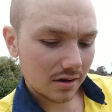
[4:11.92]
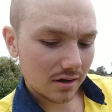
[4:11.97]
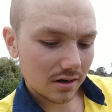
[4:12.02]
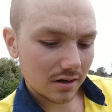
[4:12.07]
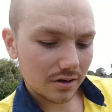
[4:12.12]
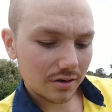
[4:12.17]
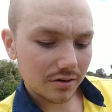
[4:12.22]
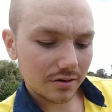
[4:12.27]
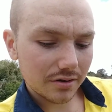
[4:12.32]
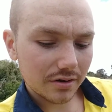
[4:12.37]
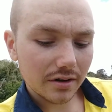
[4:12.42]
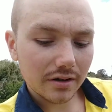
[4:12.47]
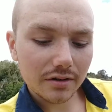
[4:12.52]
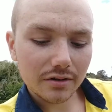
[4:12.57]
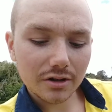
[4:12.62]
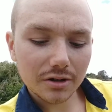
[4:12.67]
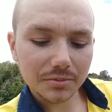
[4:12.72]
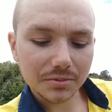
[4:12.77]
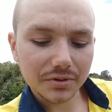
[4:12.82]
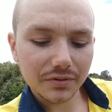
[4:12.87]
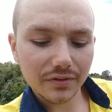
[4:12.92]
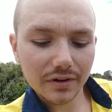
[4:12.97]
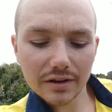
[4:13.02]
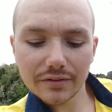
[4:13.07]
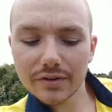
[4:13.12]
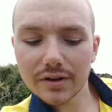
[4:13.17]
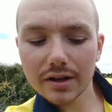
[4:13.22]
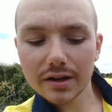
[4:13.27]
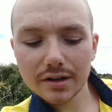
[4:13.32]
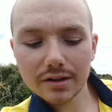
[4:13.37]
I learned in terms of
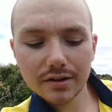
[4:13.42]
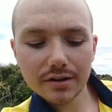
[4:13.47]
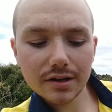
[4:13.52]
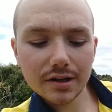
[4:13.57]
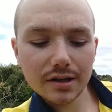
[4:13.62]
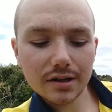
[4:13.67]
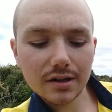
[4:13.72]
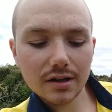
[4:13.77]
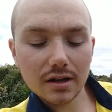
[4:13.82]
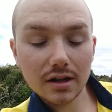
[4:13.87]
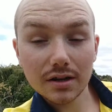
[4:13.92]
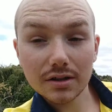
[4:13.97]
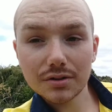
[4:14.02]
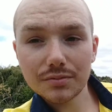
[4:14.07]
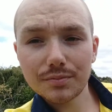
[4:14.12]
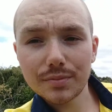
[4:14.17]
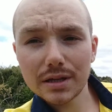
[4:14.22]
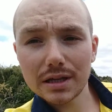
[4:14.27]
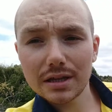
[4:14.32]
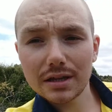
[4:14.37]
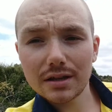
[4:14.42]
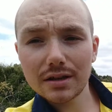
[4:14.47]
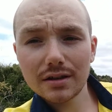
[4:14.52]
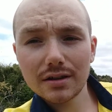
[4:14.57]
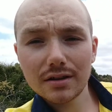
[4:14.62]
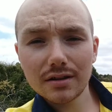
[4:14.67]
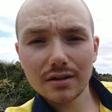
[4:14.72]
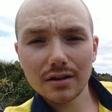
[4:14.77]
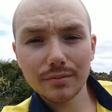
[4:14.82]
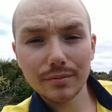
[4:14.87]
living, I like to be
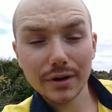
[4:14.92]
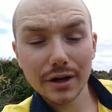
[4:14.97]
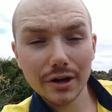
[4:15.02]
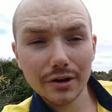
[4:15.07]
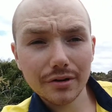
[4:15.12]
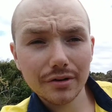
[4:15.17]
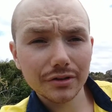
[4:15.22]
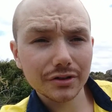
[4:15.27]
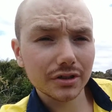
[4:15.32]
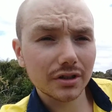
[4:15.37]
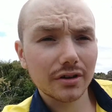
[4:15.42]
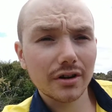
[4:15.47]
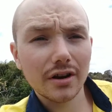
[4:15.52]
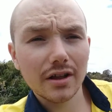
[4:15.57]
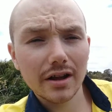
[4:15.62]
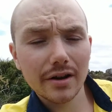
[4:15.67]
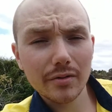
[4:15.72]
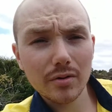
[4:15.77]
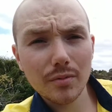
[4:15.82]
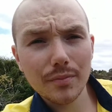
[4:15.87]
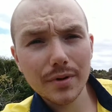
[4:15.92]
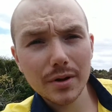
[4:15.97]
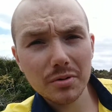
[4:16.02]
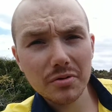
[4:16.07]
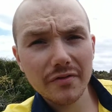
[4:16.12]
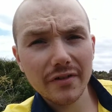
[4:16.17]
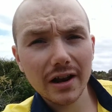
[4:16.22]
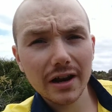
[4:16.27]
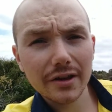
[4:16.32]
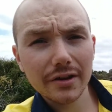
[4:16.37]
on my own, so I don't know how it will be
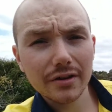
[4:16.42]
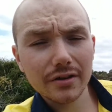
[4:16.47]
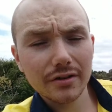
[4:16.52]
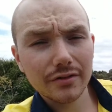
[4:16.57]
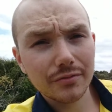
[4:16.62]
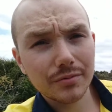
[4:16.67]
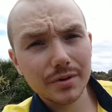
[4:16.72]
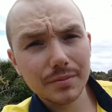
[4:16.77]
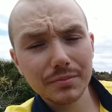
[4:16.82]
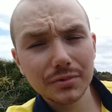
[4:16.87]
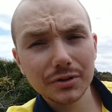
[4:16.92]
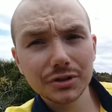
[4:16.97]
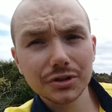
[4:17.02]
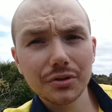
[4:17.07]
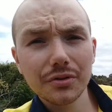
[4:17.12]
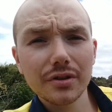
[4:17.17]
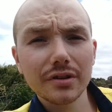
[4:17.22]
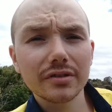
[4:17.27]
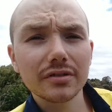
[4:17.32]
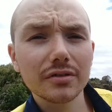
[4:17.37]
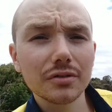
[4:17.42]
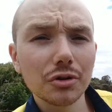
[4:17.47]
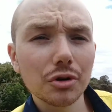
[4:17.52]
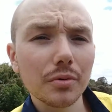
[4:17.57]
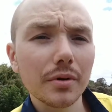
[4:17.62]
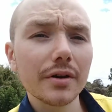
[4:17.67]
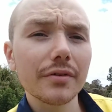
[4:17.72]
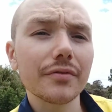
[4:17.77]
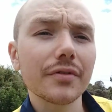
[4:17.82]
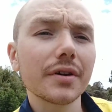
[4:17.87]
with Elliot if we pursue this
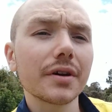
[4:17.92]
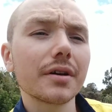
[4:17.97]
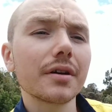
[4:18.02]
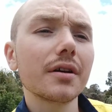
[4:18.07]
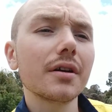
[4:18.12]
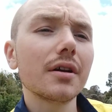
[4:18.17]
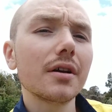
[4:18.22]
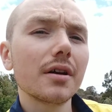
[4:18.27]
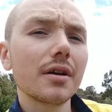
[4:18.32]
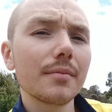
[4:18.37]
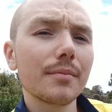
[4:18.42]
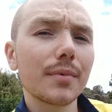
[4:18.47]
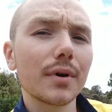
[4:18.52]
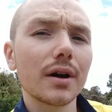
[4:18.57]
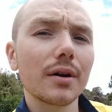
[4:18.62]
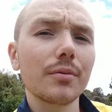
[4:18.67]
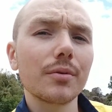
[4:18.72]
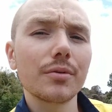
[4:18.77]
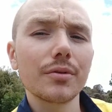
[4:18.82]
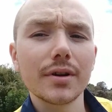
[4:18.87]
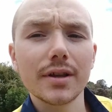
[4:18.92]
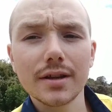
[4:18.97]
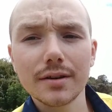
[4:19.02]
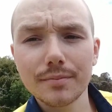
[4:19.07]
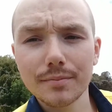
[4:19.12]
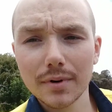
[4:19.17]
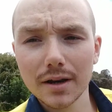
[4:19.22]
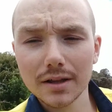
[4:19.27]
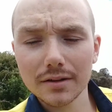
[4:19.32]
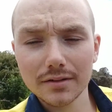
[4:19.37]
Norway thing, but I will need
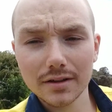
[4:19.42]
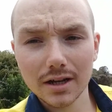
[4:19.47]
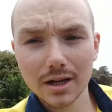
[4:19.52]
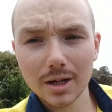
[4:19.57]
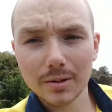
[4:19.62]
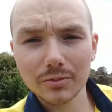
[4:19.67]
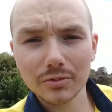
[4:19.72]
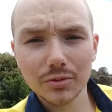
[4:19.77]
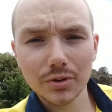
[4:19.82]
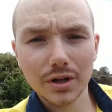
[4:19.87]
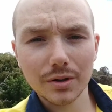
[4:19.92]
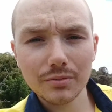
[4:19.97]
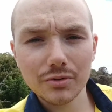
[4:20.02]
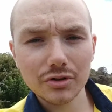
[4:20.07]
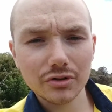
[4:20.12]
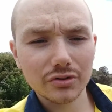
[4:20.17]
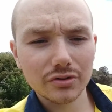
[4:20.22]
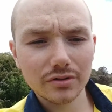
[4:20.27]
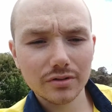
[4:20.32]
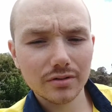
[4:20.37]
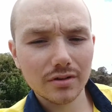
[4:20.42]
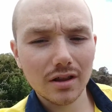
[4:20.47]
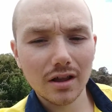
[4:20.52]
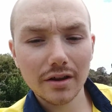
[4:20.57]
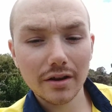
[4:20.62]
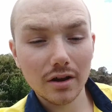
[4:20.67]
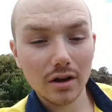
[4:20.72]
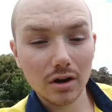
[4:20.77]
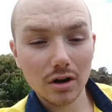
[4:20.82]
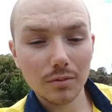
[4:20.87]
times when I'm just
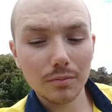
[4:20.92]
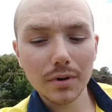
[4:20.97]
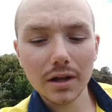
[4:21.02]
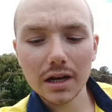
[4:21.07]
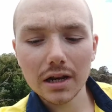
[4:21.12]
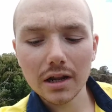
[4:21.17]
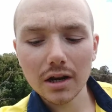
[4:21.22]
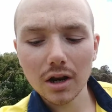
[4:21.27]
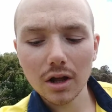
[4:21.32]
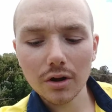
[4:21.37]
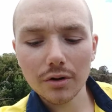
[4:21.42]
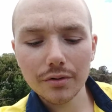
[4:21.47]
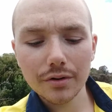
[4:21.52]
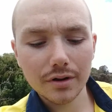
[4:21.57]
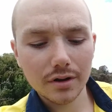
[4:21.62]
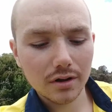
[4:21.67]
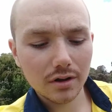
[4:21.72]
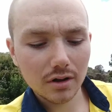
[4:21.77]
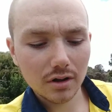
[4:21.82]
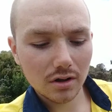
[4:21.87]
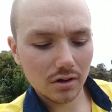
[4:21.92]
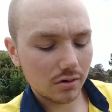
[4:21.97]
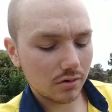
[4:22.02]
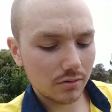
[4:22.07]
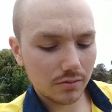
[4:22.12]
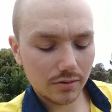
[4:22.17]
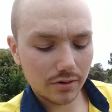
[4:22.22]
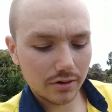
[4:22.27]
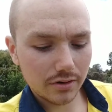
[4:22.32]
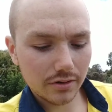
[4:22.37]
like completely alone.
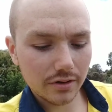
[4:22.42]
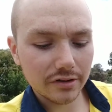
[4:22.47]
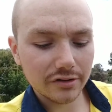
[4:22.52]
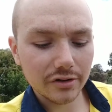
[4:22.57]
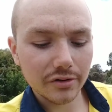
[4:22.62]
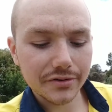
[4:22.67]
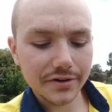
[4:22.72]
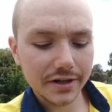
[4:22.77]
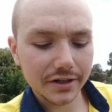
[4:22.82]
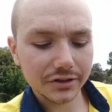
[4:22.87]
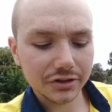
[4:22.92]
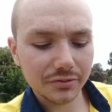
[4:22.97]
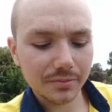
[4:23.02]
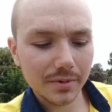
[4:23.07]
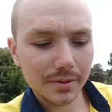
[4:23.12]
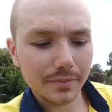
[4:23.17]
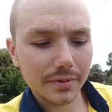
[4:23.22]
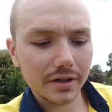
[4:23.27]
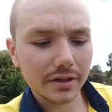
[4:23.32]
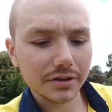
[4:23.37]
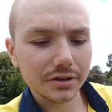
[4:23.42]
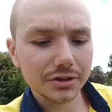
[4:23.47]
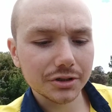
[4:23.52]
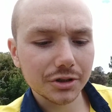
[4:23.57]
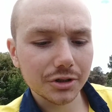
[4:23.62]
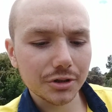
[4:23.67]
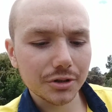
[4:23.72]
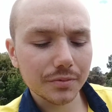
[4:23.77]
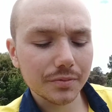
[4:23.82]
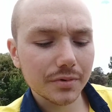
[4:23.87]
There's no chance of me being
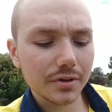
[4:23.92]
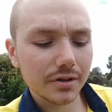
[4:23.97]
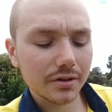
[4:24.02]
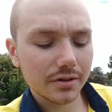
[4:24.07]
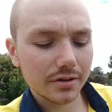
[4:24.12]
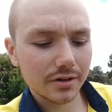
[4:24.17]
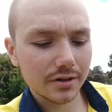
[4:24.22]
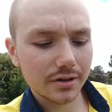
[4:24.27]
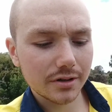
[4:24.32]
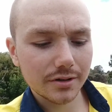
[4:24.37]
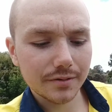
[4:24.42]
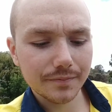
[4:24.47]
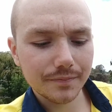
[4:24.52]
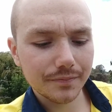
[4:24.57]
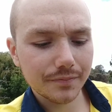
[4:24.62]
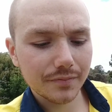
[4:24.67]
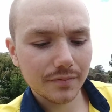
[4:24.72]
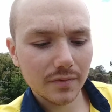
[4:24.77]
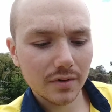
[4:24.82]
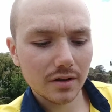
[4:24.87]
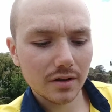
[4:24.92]
disturbed, and